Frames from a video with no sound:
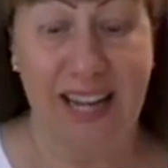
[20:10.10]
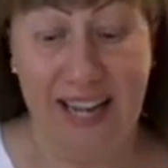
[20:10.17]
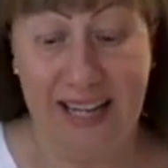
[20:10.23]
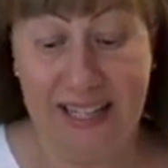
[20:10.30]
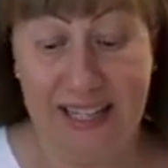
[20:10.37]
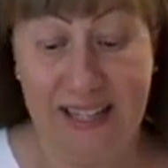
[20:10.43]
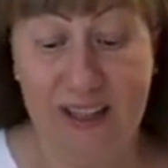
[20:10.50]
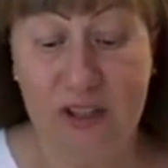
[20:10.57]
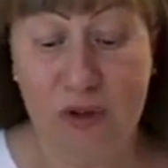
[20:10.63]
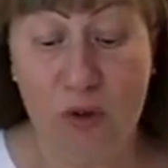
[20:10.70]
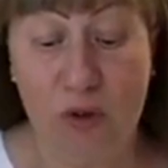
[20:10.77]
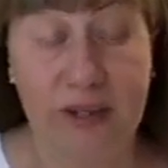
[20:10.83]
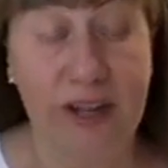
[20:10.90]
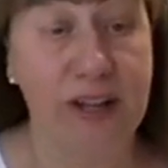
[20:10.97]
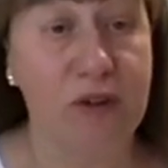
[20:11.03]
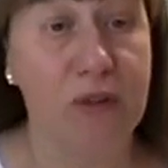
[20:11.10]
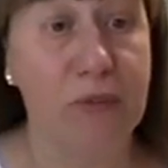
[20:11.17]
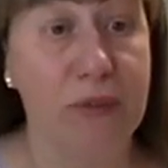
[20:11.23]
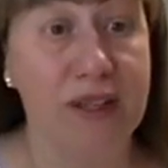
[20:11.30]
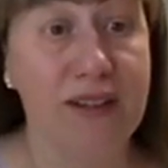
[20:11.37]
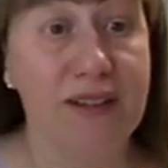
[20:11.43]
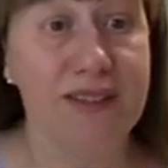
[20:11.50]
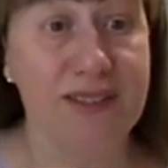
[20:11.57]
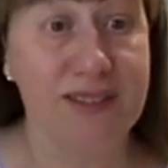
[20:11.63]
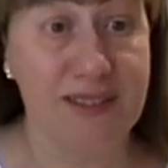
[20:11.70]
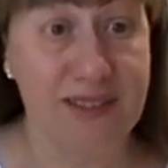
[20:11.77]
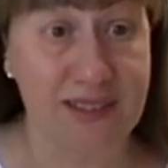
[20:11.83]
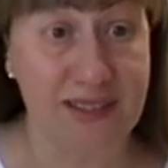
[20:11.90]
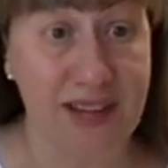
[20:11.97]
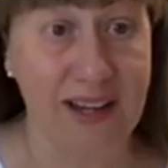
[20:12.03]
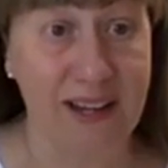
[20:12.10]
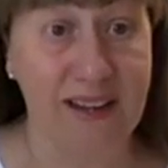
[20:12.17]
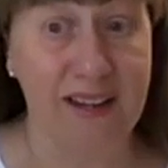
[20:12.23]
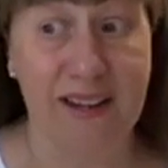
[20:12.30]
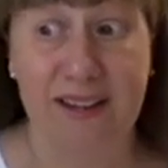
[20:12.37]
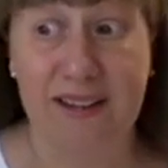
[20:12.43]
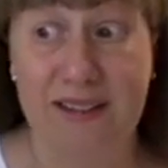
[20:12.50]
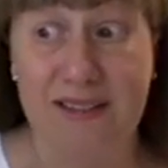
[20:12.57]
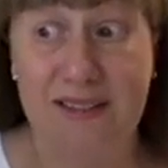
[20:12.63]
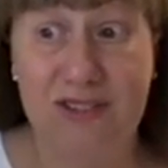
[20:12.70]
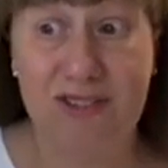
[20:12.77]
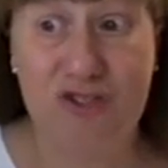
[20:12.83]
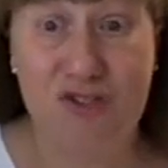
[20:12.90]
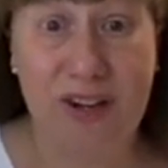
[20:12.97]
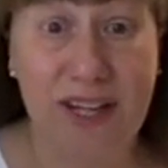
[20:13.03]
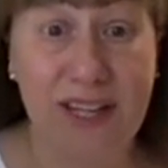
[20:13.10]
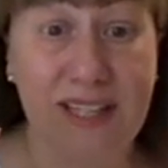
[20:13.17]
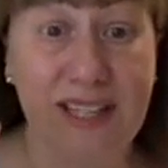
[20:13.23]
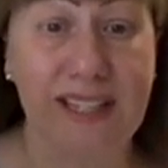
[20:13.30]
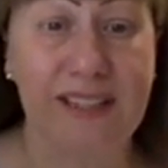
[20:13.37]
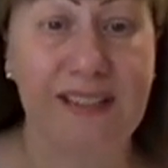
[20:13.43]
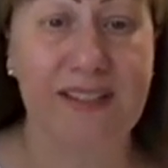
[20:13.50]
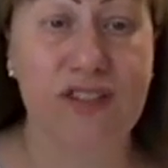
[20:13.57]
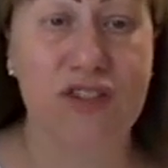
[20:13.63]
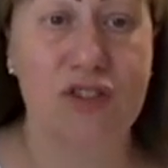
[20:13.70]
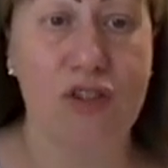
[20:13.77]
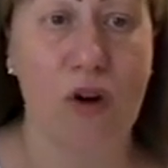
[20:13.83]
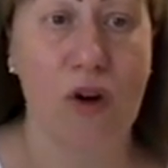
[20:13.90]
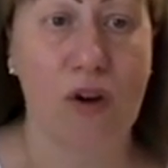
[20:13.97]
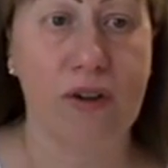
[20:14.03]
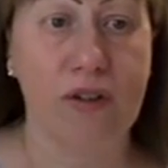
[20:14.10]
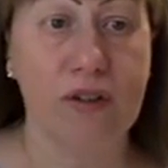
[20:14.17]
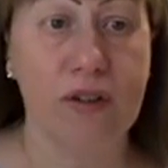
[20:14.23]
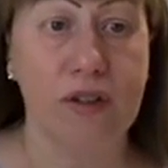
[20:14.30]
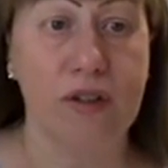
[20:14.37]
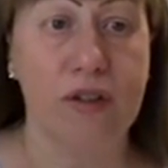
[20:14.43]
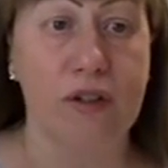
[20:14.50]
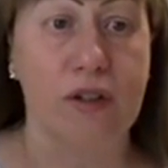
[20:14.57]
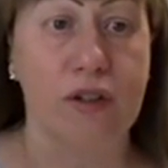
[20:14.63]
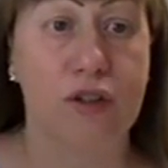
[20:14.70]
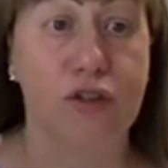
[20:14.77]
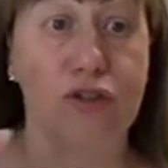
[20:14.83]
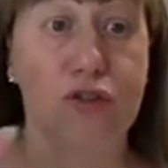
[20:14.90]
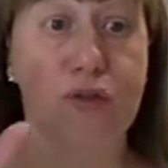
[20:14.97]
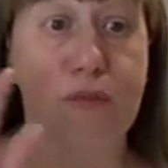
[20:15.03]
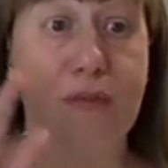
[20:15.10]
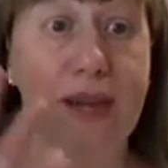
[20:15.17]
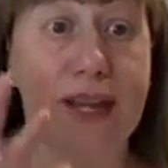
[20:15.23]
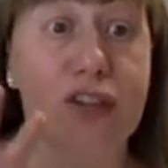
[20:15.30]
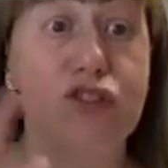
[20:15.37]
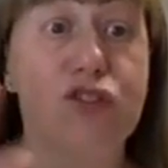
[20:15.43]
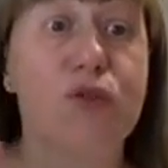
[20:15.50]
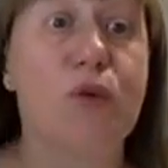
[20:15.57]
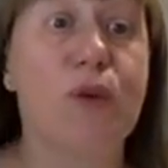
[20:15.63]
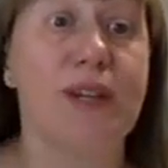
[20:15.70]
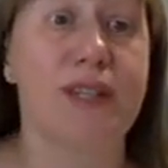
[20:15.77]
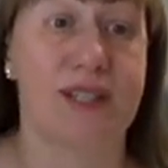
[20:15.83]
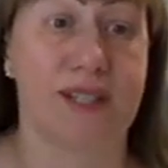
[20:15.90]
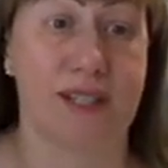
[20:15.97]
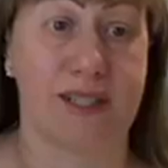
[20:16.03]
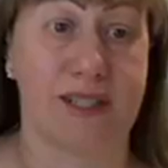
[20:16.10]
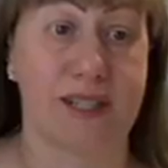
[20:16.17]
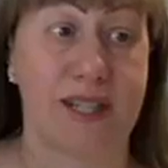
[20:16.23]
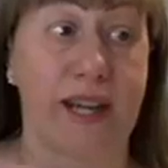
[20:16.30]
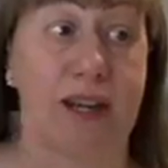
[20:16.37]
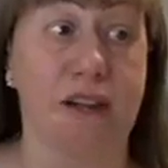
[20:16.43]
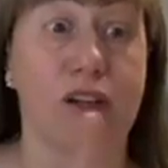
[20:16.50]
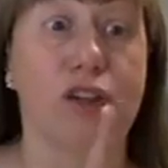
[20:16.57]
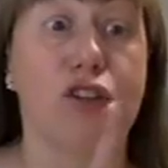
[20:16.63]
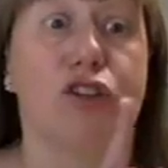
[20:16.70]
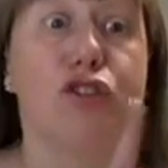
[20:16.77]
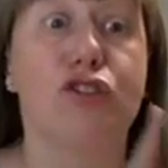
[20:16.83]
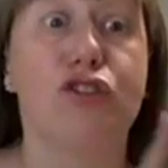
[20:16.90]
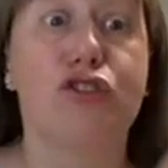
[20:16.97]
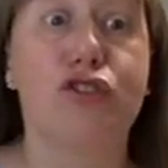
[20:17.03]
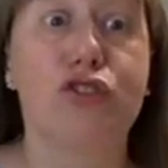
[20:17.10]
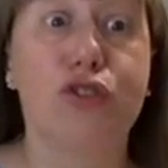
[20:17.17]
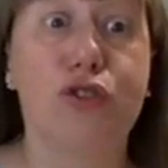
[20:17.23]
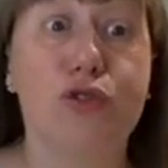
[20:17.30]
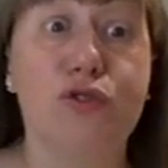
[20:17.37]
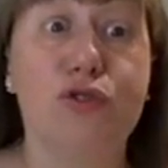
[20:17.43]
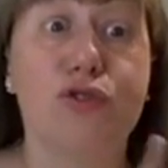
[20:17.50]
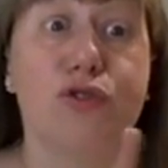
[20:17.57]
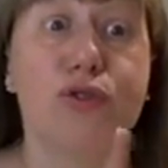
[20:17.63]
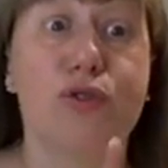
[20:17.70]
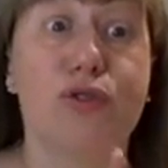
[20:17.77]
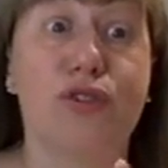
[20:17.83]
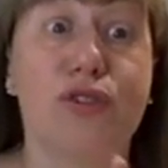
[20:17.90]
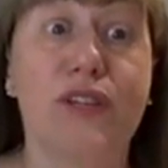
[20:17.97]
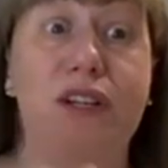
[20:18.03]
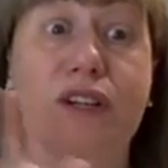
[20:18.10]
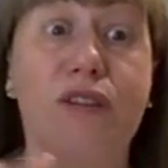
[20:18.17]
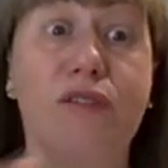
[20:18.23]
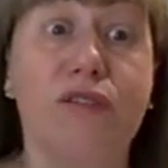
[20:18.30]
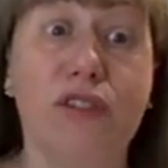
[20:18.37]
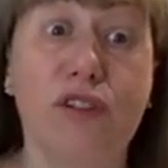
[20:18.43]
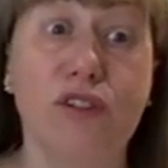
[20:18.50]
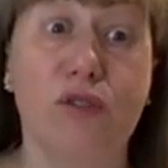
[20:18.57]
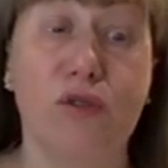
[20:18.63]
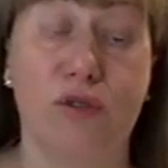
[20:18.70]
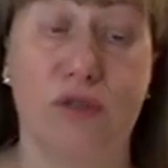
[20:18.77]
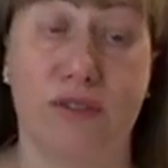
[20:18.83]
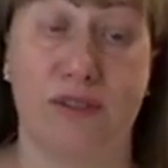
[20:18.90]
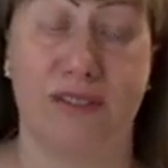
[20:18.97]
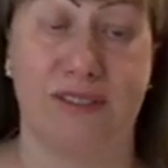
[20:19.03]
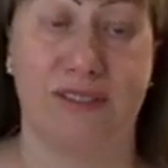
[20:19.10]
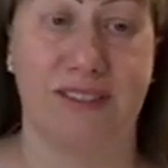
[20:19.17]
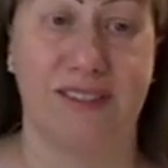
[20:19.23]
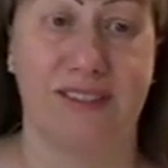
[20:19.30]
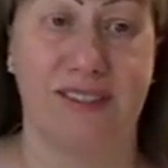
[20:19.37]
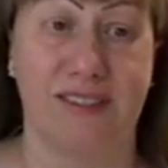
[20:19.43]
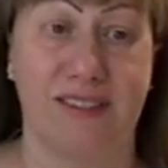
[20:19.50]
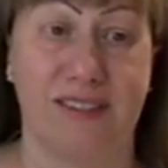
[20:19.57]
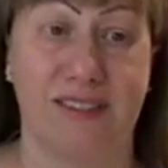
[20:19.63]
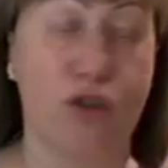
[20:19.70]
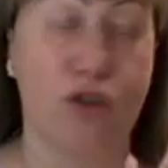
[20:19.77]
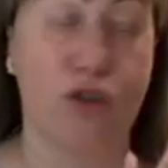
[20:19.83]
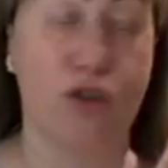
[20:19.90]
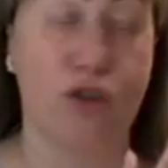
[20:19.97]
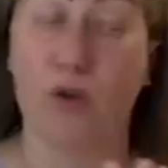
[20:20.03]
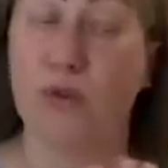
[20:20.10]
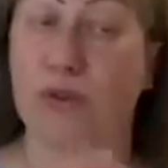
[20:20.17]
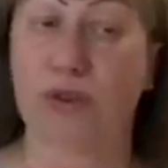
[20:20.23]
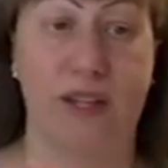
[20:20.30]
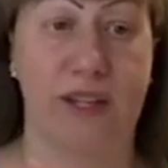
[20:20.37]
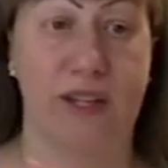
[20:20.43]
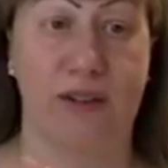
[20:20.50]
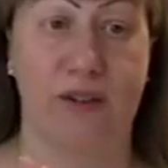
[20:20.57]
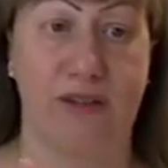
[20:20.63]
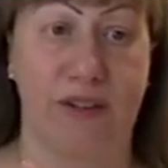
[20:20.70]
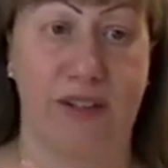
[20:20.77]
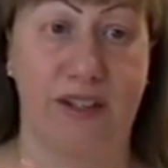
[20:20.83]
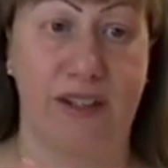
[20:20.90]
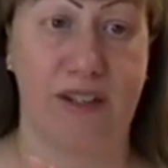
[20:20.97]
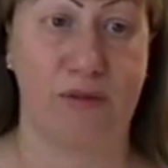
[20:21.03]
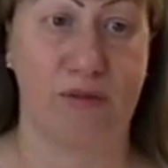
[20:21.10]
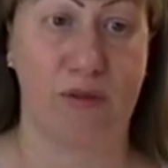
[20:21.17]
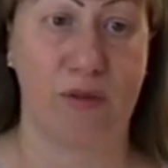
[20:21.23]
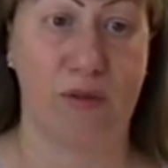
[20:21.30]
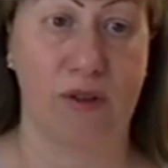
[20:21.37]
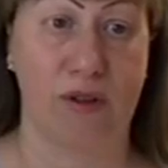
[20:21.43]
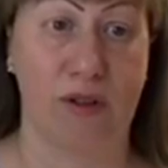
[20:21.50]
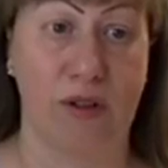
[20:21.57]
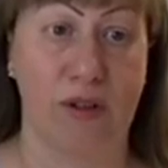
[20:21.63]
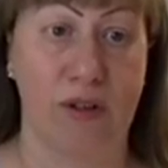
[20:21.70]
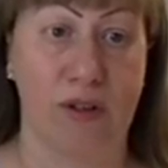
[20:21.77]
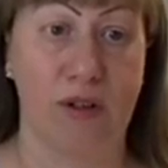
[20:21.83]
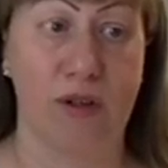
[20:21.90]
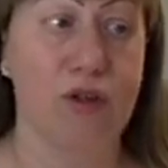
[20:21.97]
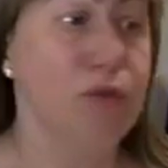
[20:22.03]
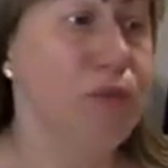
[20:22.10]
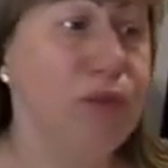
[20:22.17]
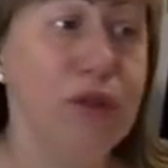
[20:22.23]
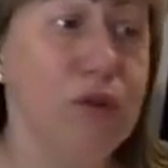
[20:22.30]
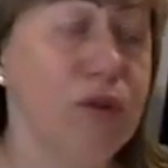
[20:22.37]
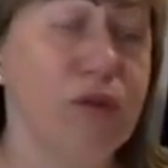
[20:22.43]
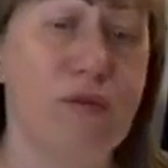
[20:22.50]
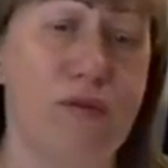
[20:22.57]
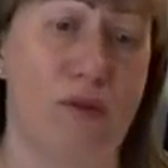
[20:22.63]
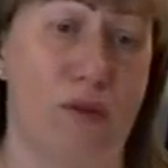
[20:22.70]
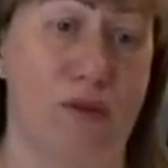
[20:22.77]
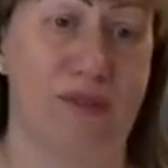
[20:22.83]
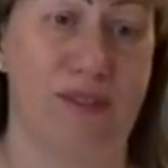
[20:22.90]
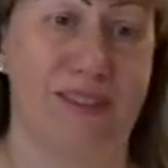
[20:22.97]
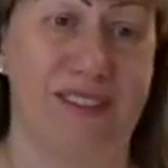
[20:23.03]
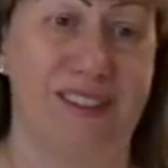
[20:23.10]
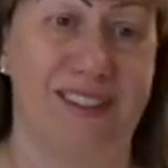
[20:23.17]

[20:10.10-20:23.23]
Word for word: And here, Cornelio Pires is saying, training this daughter to make choices, saying, Choose to think of the good. Don't think of any evil. Beautiful.